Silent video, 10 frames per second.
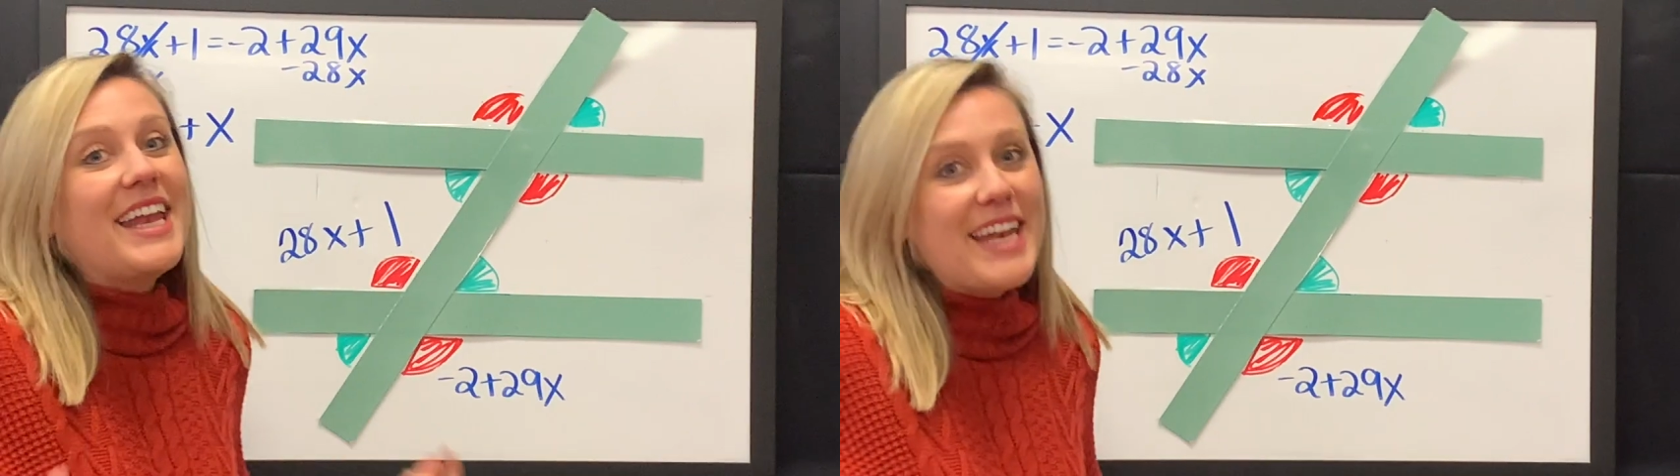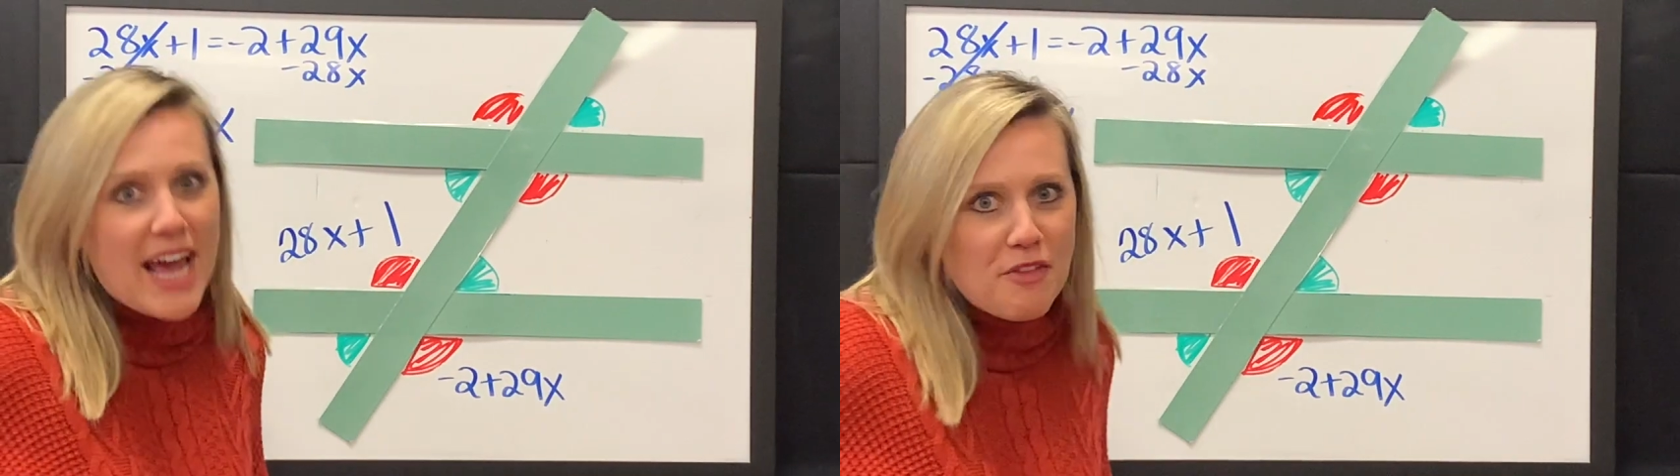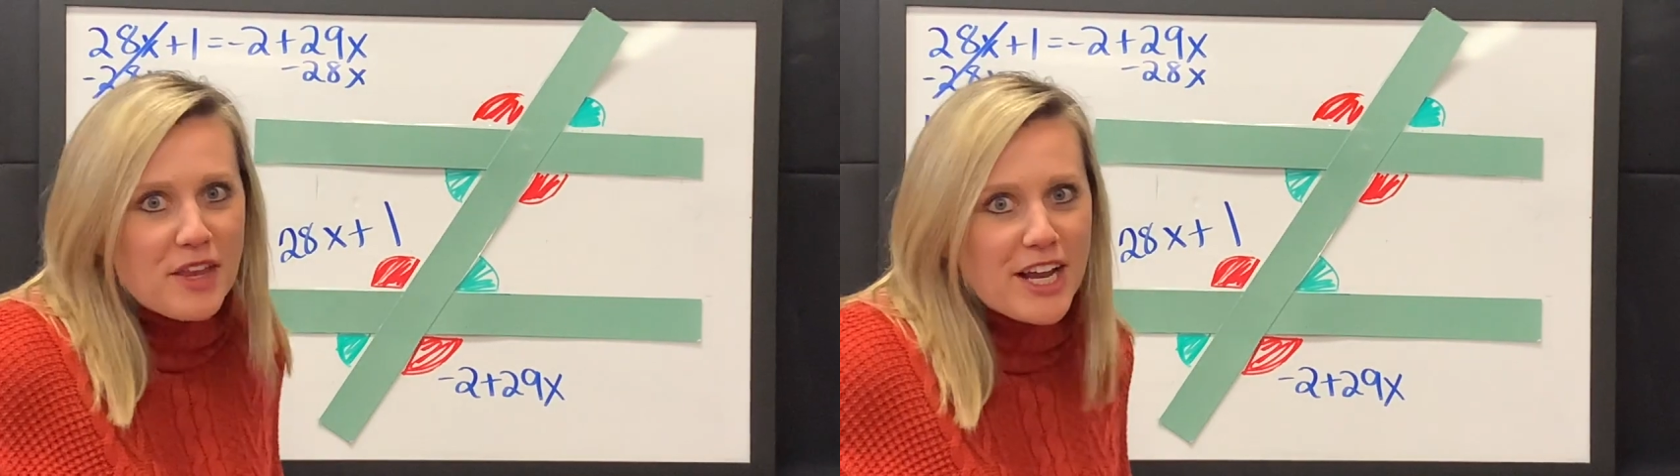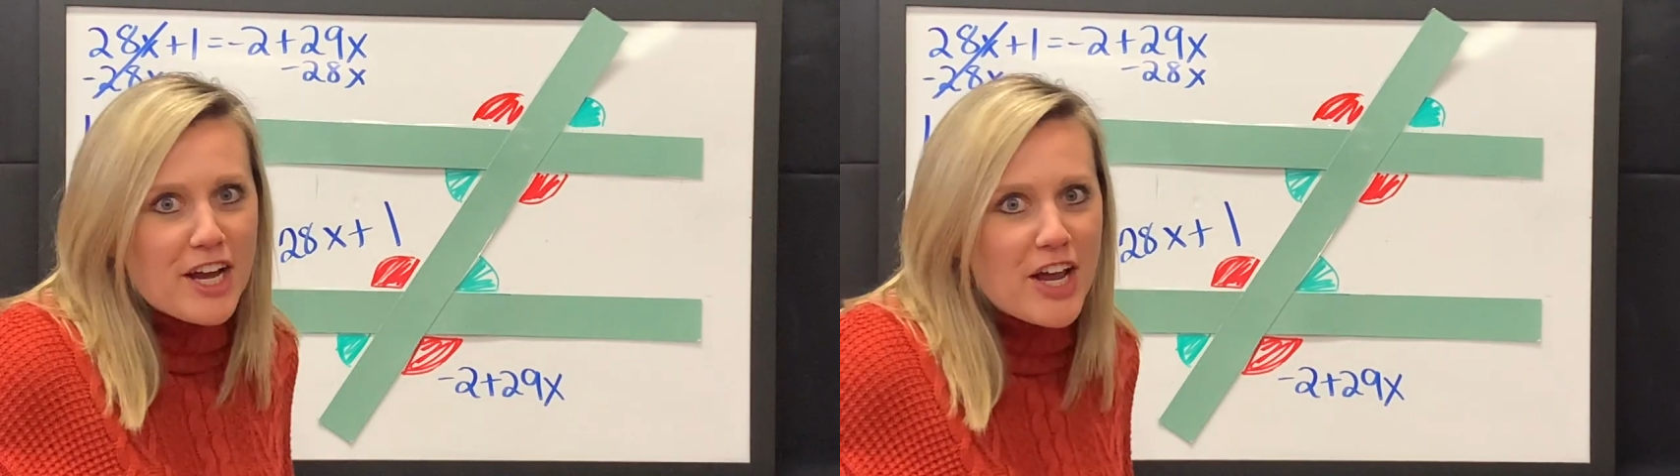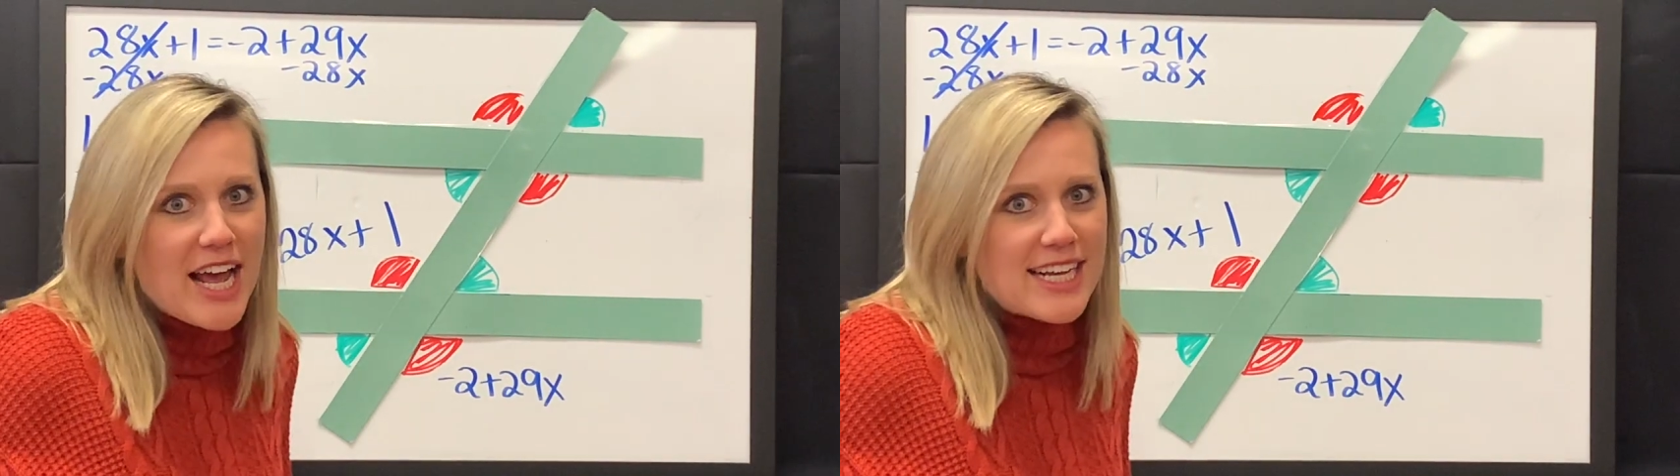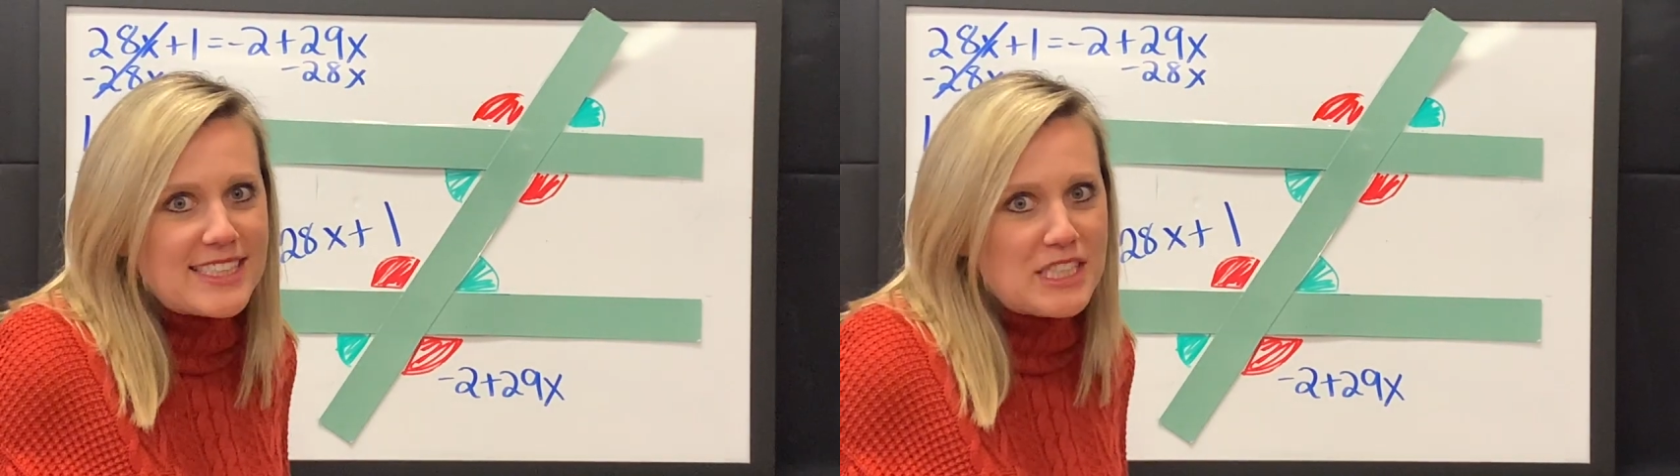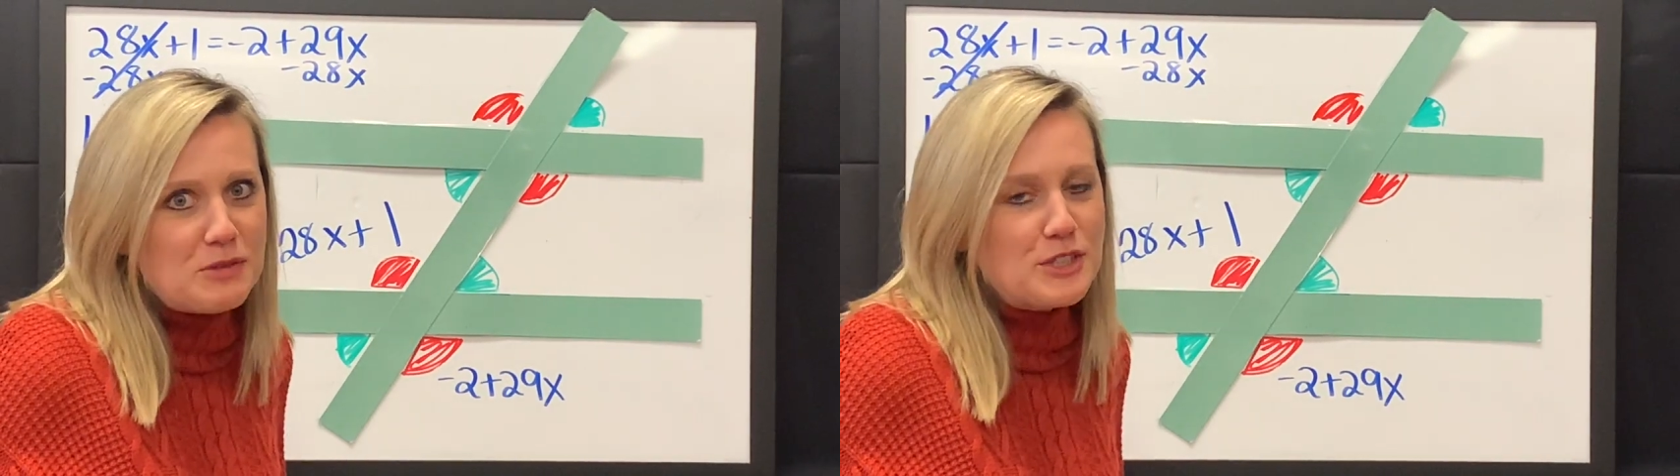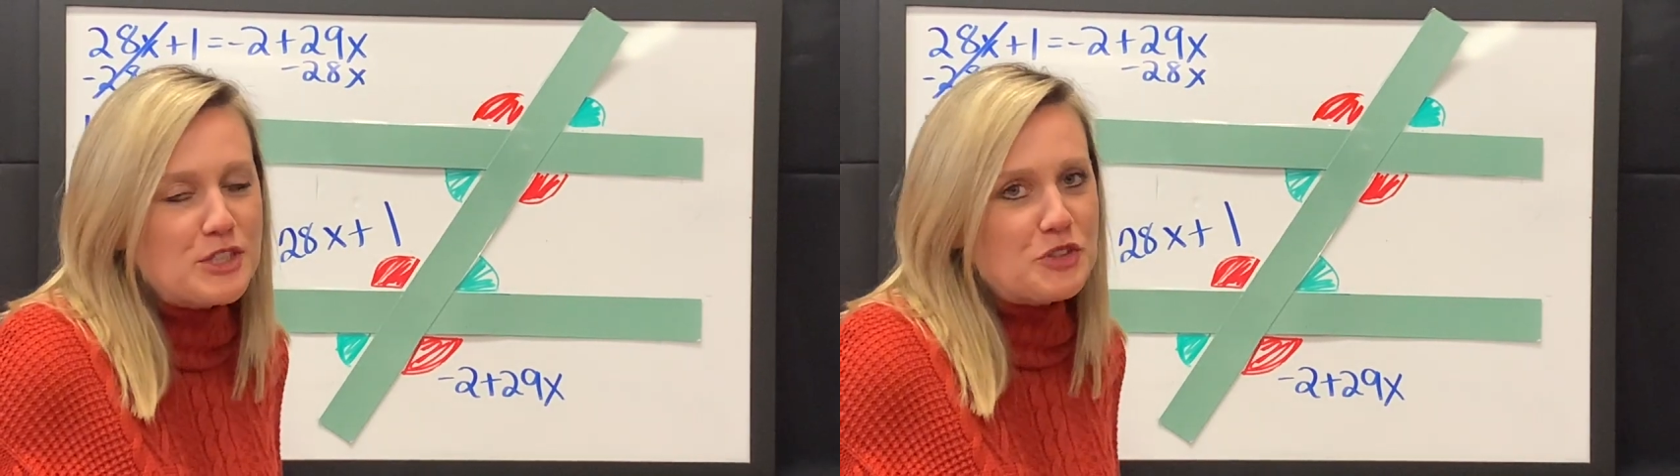Now that I got x
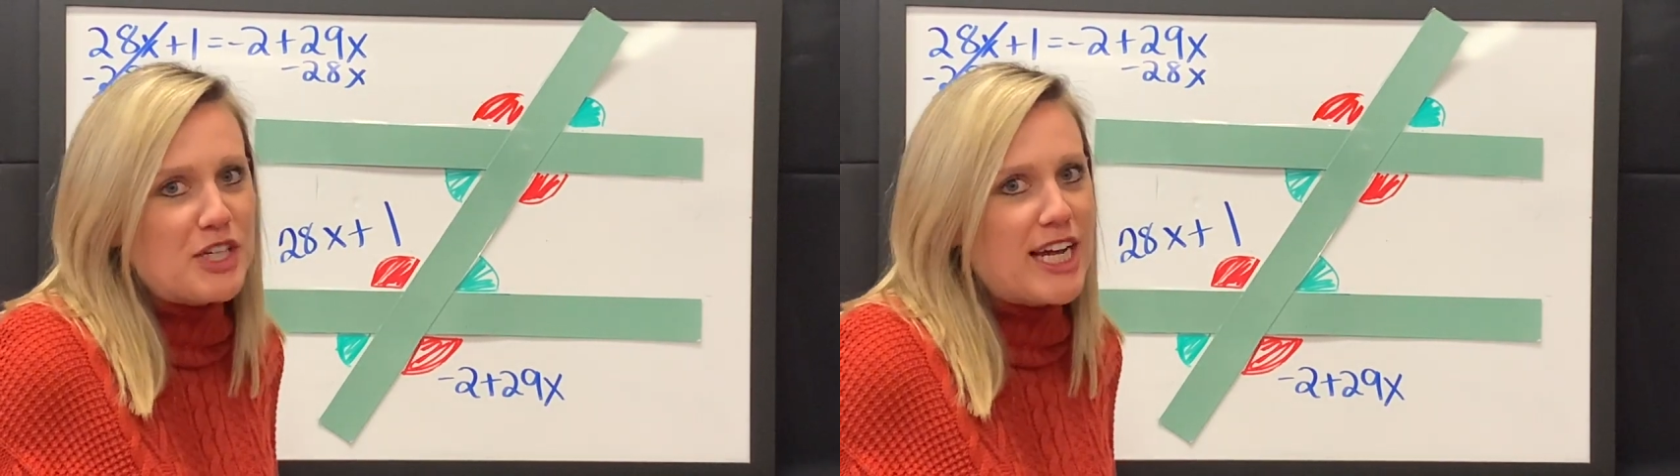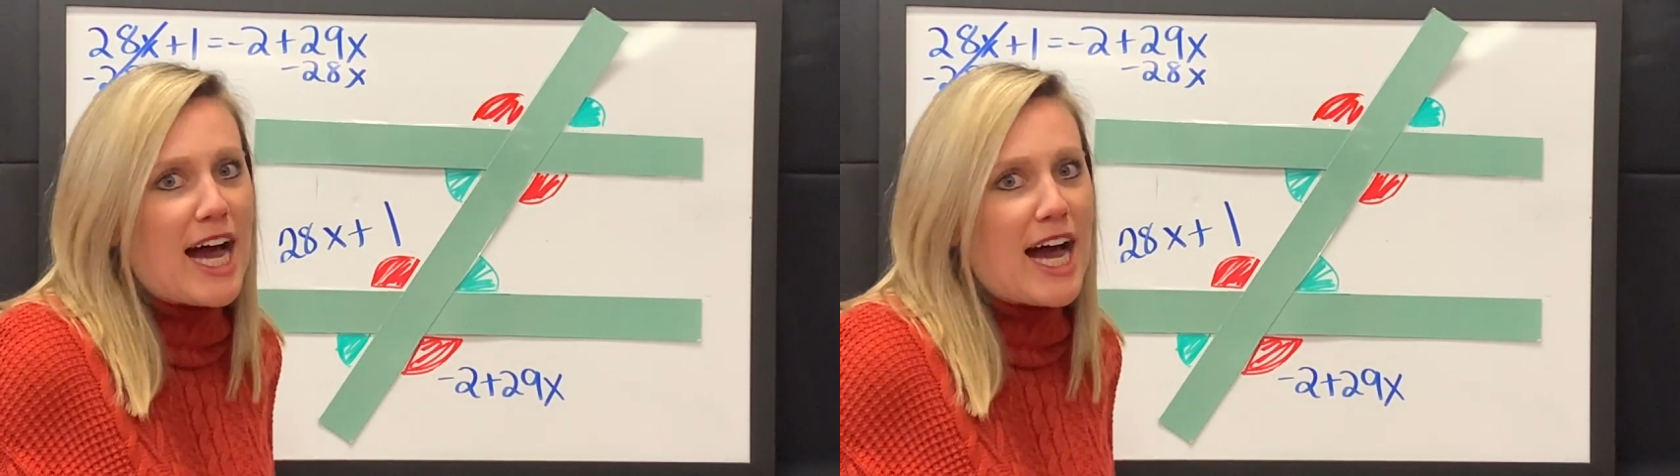equals 3,